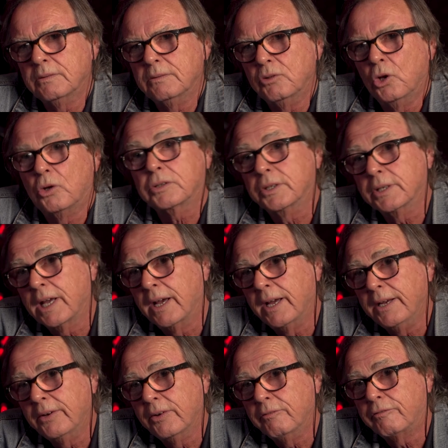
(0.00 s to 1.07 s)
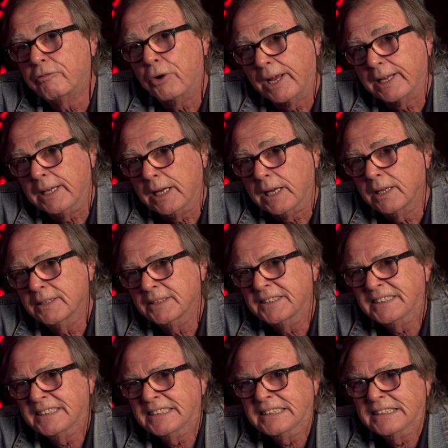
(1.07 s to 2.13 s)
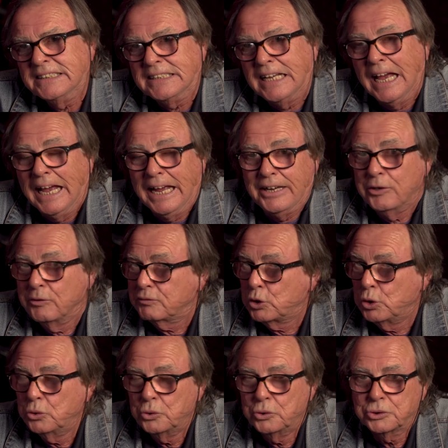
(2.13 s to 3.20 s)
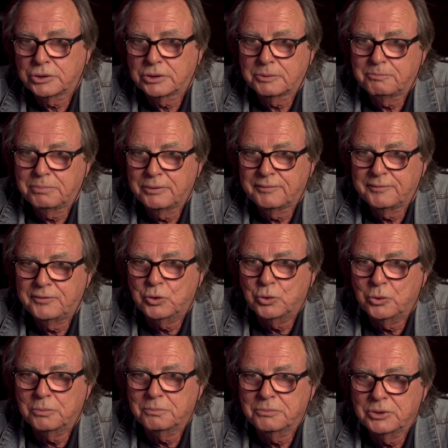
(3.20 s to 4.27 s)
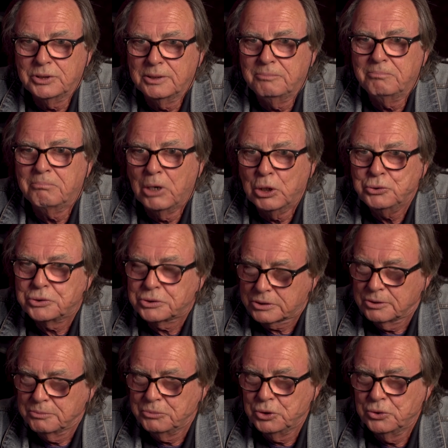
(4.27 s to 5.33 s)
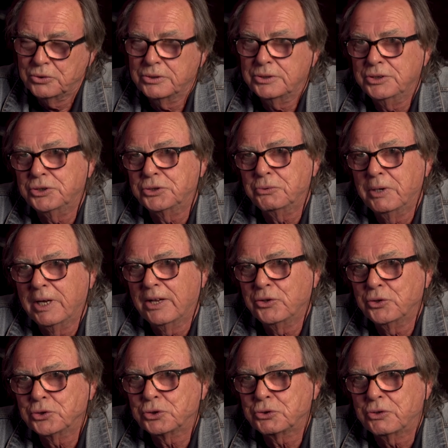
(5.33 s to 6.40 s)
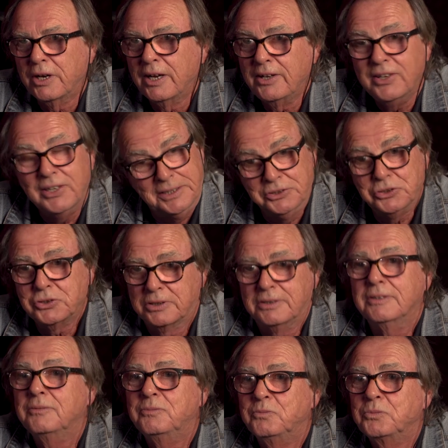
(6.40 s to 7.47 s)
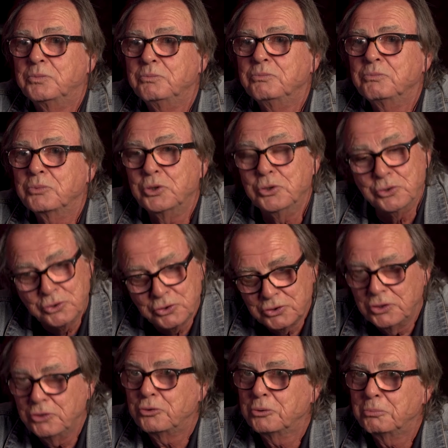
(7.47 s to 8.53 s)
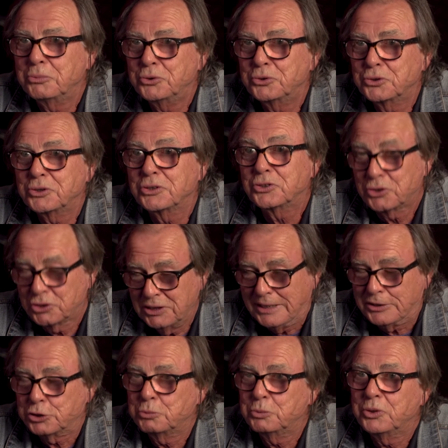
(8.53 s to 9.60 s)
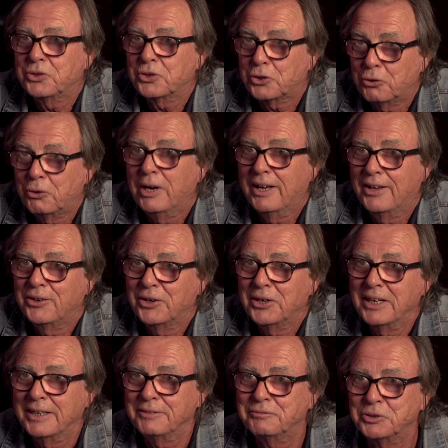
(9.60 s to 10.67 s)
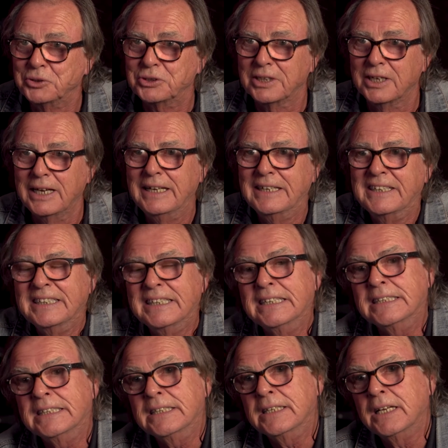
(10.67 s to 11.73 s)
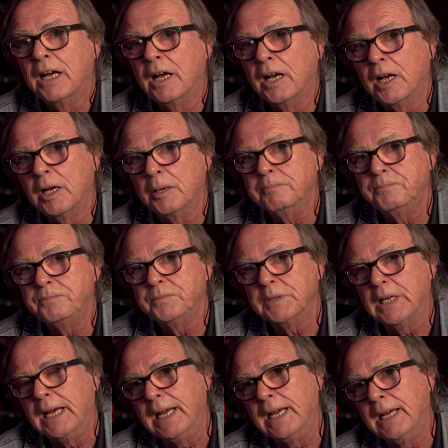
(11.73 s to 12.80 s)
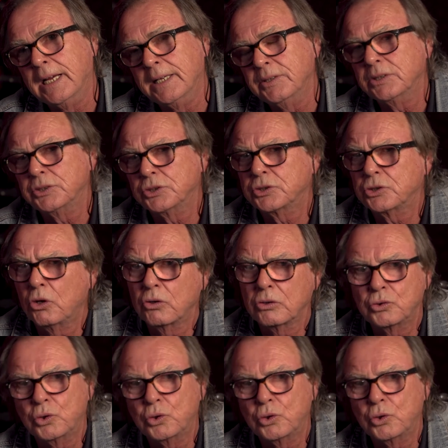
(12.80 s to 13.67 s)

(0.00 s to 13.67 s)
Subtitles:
Lock the Gate and fracking. And of course, performed in most communities around Australia. It's a considerable success with the crowd, I have to say. And there's a song